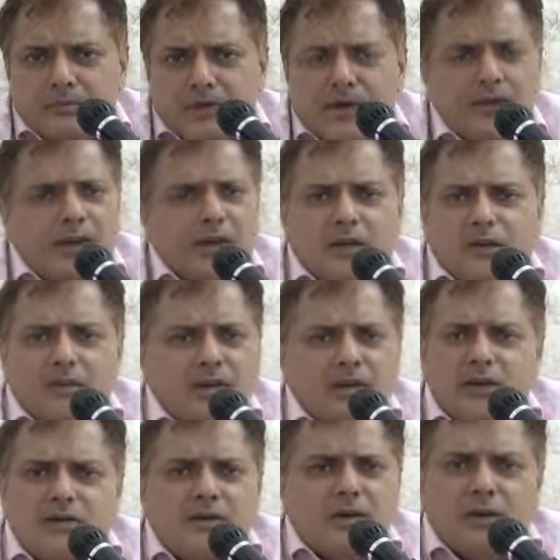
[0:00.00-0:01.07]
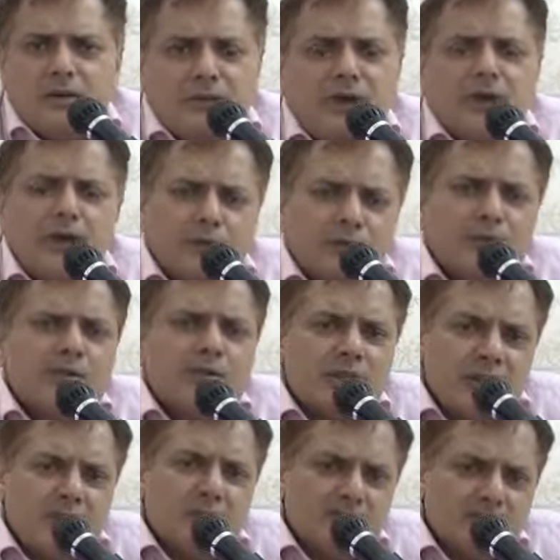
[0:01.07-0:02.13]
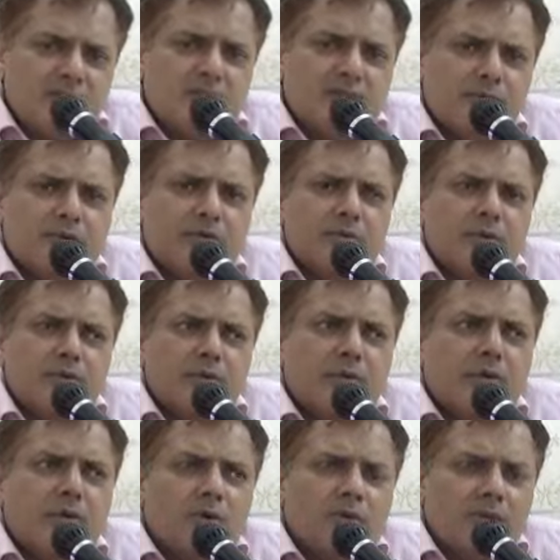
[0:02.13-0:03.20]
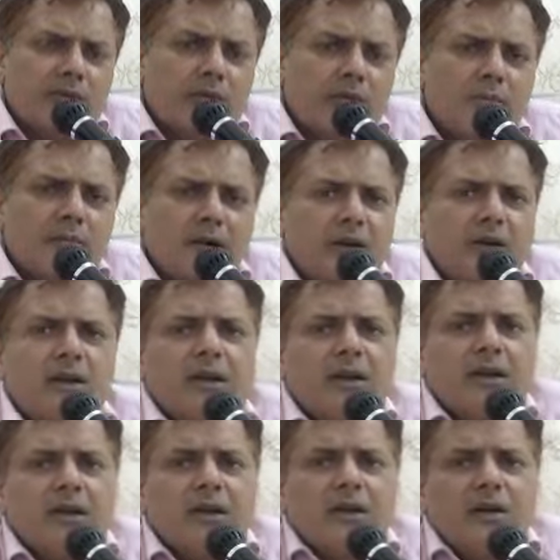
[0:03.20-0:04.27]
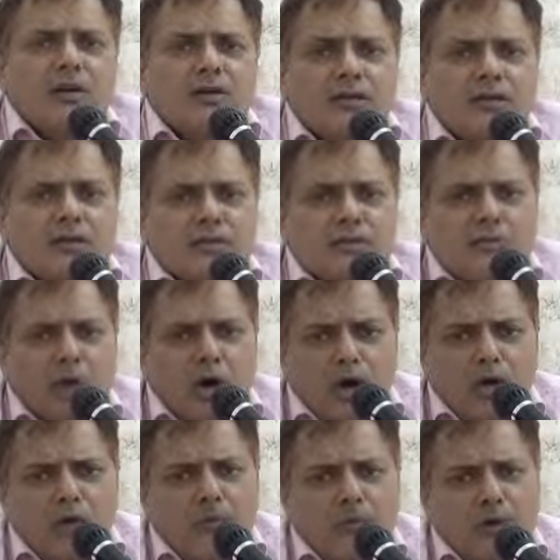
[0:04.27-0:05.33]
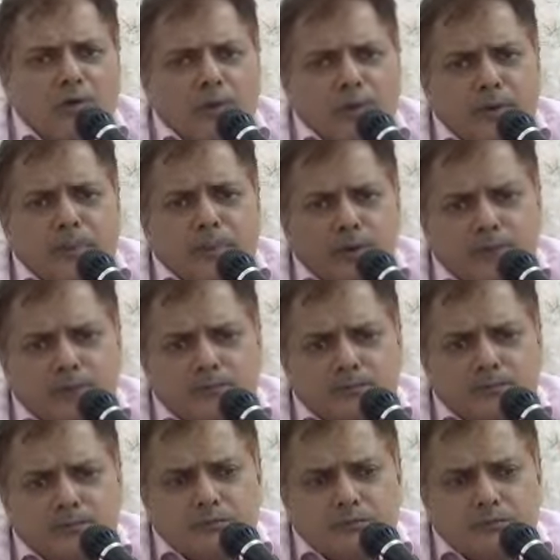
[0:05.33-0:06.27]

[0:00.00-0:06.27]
and get away. It is not difficult. Of course there are machines which will do gold scanning, but with small number of people,